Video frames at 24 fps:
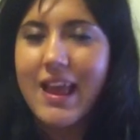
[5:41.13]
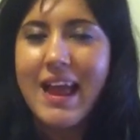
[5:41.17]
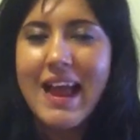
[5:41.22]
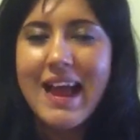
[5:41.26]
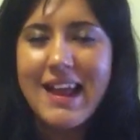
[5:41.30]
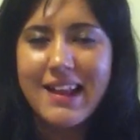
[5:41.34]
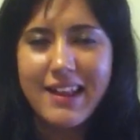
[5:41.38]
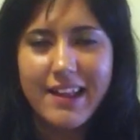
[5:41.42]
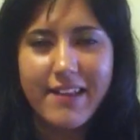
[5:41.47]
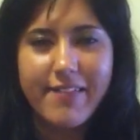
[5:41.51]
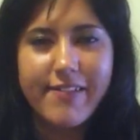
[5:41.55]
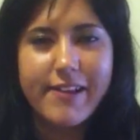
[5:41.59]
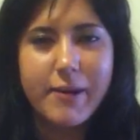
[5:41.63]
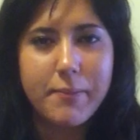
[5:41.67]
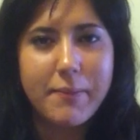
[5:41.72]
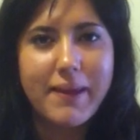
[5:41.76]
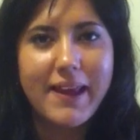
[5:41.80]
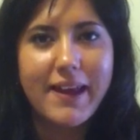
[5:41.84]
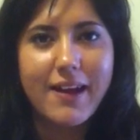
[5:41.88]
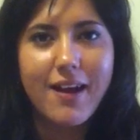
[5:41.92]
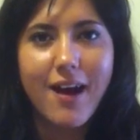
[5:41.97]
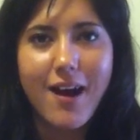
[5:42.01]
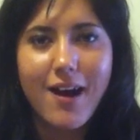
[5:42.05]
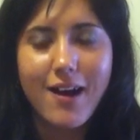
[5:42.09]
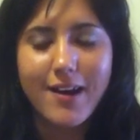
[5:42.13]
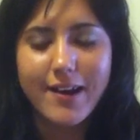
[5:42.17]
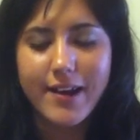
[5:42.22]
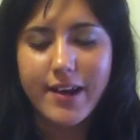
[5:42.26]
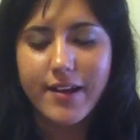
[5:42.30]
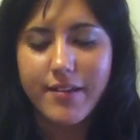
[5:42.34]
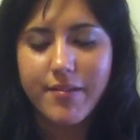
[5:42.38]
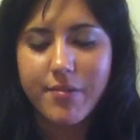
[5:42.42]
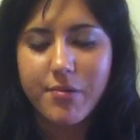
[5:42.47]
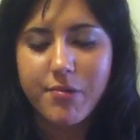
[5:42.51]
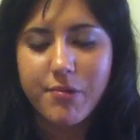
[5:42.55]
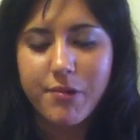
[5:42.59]
At least you're being
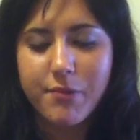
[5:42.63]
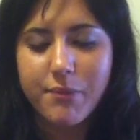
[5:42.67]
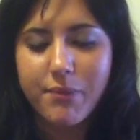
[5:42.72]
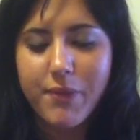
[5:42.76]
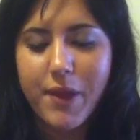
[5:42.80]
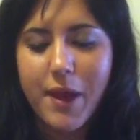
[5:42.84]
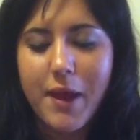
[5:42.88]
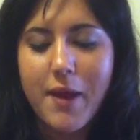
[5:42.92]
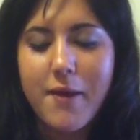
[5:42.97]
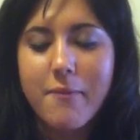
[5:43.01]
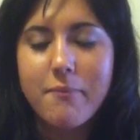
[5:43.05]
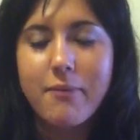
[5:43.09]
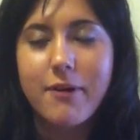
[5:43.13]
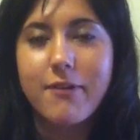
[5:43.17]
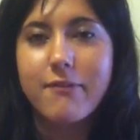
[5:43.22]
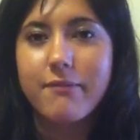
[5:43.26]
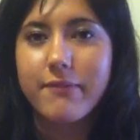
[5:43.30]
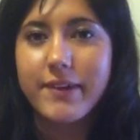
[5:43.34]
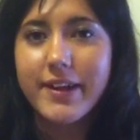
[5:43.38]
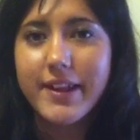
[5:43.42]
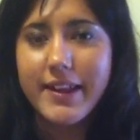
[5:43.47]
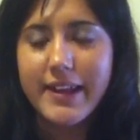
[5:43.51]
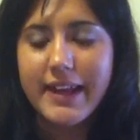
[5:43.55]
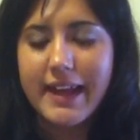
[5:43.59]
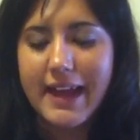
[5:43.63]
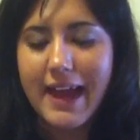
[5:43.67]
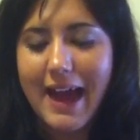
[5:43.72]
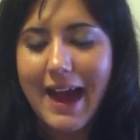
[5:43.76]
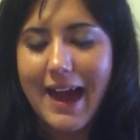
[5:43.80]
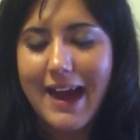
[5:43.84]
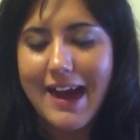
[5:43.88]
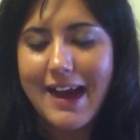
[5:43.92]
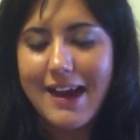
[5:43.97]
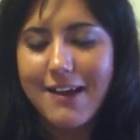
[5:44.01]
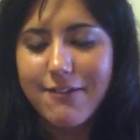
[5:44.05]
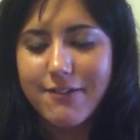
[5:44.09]
honest. But really,
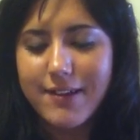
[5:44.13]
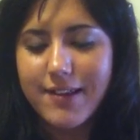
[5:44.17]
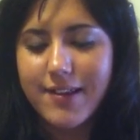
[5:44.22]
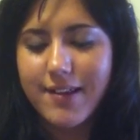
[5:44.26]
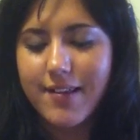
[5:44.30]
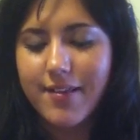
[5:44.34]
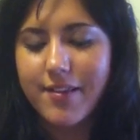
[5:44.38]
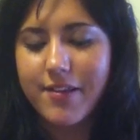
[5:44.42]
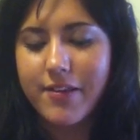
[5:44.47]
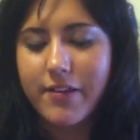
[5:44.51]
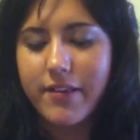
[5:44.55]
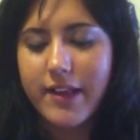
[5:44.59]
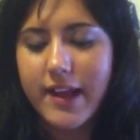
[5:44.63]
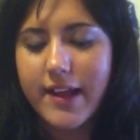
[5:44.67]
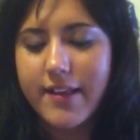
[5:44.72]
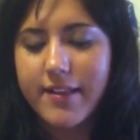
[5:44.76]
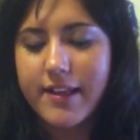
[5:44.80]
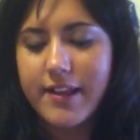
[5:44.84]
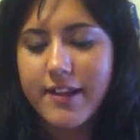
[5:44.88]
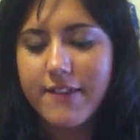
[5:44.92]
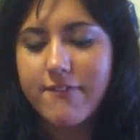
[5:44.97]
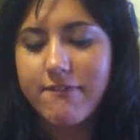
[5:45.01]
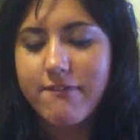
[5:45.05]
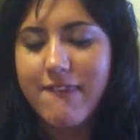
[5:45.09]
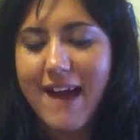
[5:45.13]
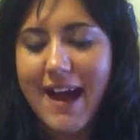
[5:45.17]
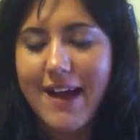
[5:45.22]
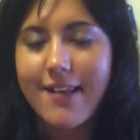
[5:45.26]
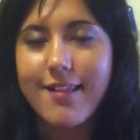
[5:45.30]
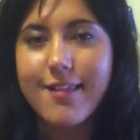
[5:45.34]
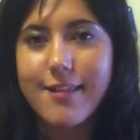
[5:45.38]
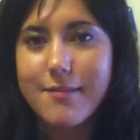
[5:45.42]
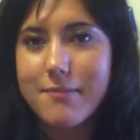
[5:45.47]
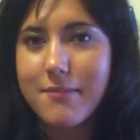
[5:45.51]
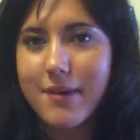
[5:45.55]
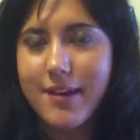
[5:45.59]
I was just too lazy to
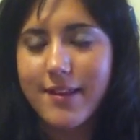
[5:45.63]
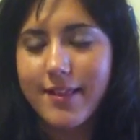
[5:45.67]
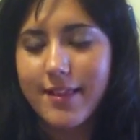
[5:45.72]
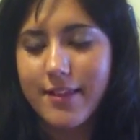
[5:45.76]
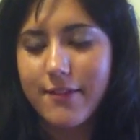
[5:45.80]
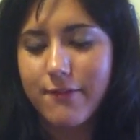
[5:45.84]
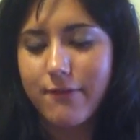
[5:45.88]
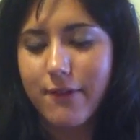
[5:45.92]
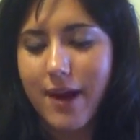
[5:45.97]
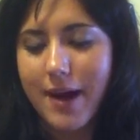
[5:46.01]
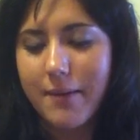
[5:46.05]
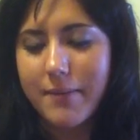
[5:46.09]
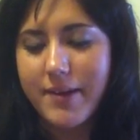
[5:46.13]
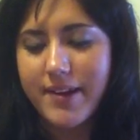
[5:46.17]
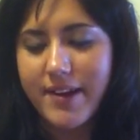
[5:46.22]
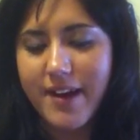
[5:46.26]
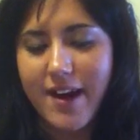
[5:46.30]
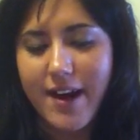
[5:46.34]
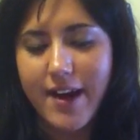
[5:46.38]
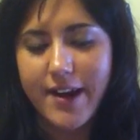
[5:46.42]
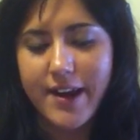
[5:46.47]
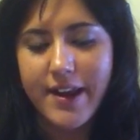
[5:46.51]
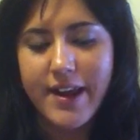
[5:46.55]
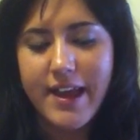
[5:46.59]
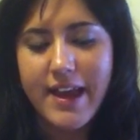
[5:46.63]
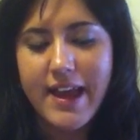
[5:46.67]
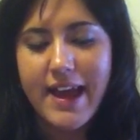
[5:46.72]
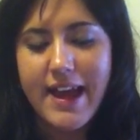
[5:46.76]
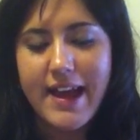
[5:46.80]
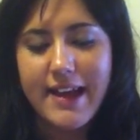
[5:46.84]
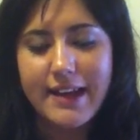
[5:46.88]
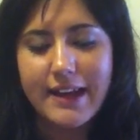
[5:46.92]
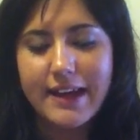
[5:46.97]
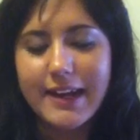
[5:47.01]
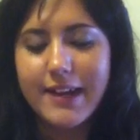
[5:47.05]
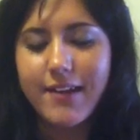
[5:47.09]
fast the months of Ramadan,
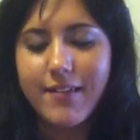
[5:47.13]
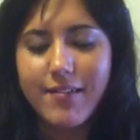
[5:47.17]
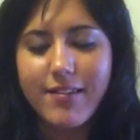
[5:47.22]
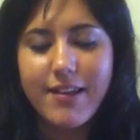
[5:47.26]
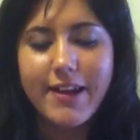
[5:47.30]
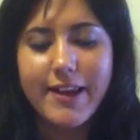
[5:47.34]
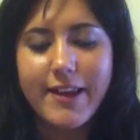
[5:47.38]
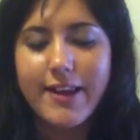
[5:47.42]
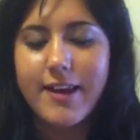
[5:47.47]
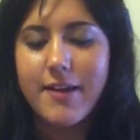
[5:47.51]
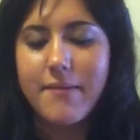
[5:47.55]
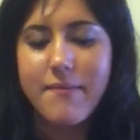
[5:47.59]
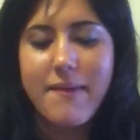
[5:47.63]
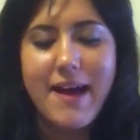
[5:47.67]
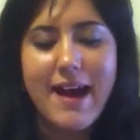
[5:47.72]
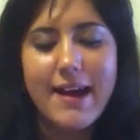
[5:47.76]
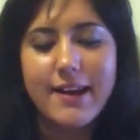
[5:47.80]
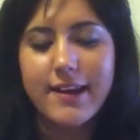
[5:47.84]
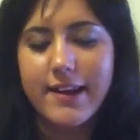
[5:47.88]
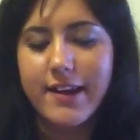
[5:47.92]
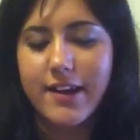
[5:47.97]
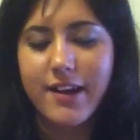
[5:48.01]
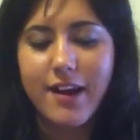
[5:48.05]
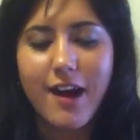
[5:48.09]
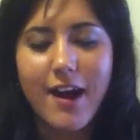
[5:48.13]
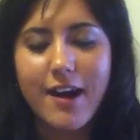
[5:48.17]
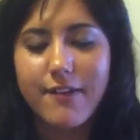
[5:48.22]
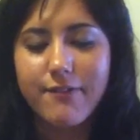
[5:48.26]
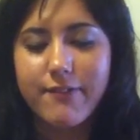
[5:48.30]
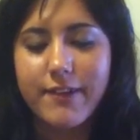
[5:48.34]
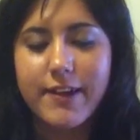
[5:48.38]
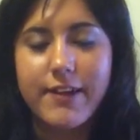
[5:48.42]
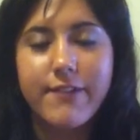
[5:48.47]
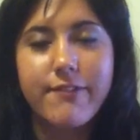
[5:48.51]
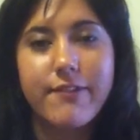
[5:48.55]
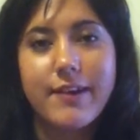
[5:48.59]
and I just couldn't imagine a
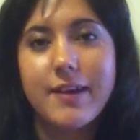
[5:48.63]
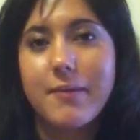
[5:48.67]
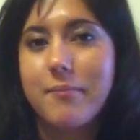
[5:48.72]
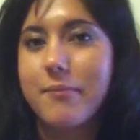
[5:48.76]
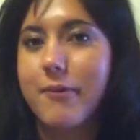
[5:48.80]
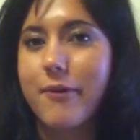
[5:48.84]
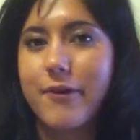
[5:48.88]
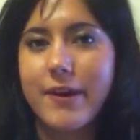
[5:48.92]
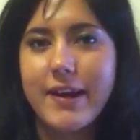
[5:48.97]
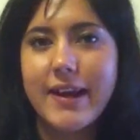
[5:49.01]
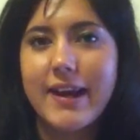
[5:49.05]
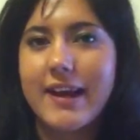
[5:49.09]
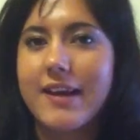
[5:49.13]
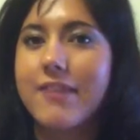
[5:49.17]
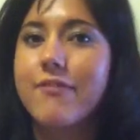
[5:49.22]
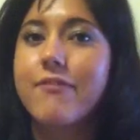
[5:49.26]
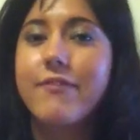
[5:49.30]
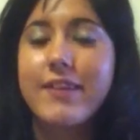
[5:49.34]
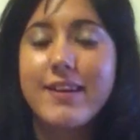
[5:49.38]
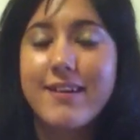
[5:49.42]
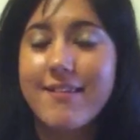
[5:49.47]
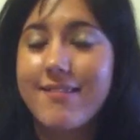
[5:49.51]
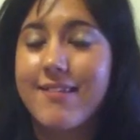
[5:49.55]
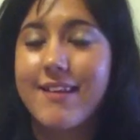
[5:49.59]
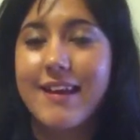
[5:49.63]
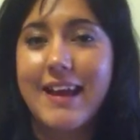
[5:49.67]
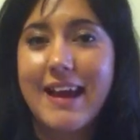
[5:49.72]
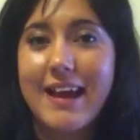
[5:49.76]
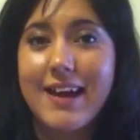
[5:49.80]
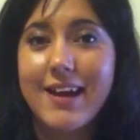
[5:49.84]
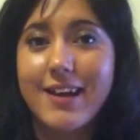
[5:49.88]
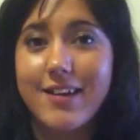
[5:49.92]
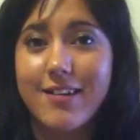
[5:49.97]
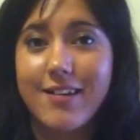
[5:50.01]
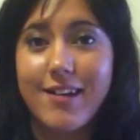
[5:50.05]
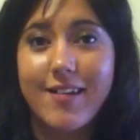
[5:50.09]
coffee-free morning, which is the
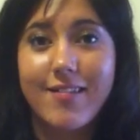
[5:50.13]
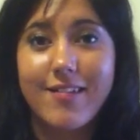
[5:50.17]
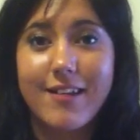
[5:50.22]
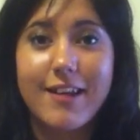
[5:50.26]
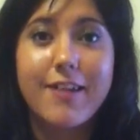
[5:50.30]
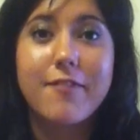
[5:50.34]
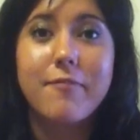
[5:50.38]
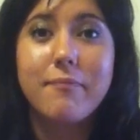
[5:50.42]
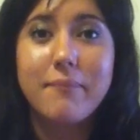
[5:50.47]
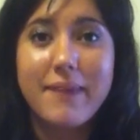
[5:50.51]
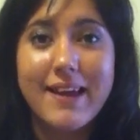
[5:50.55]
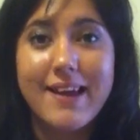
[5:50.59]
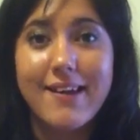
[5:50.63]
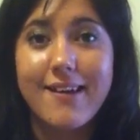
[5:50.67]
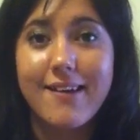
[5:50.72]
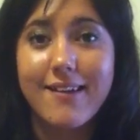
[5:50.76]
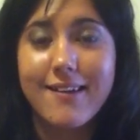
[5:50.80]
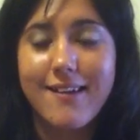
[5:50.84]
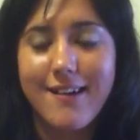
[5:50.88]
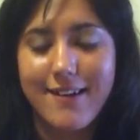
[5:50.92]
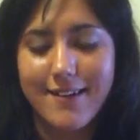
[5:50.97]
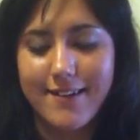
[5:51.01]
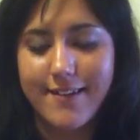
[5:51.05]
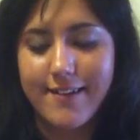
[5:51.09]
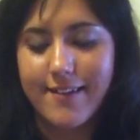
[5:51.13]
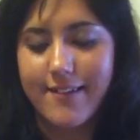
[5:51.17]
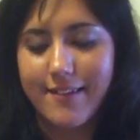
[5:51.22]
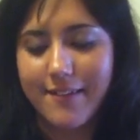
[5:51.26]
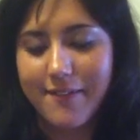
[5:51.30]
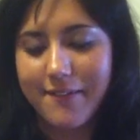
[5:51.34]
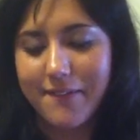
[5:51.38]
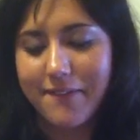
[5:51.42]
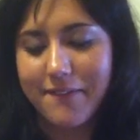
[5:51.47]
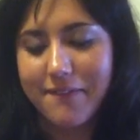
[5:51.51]
characteristic of being a cunt.